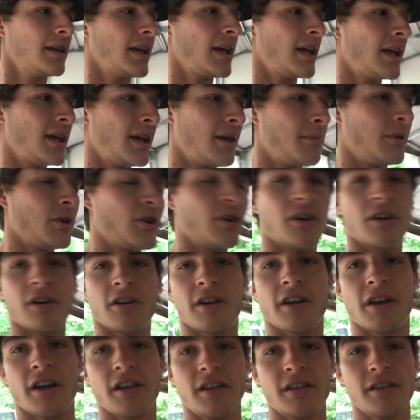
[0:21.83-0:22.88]
am a
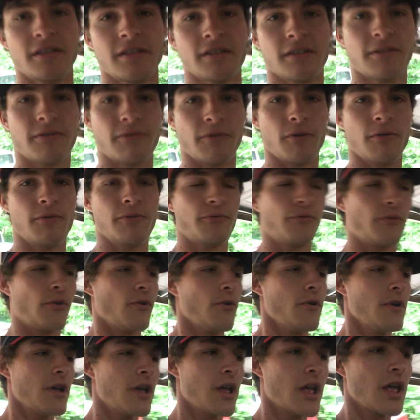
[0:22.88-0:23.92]
car guy through and
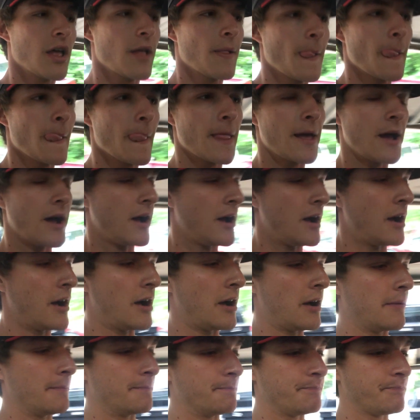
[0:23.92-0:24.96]
through.
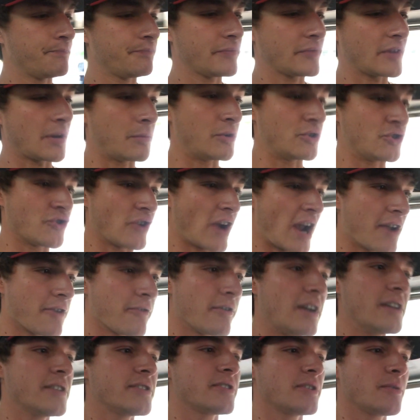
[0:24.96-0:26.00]
I'm a drag
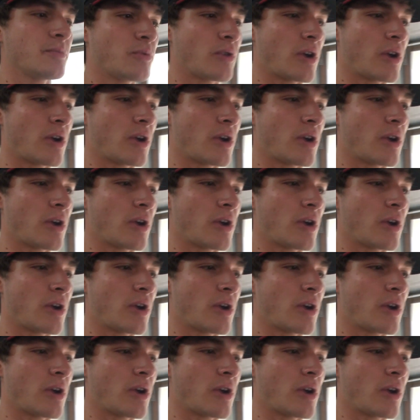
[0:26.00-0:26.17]
racer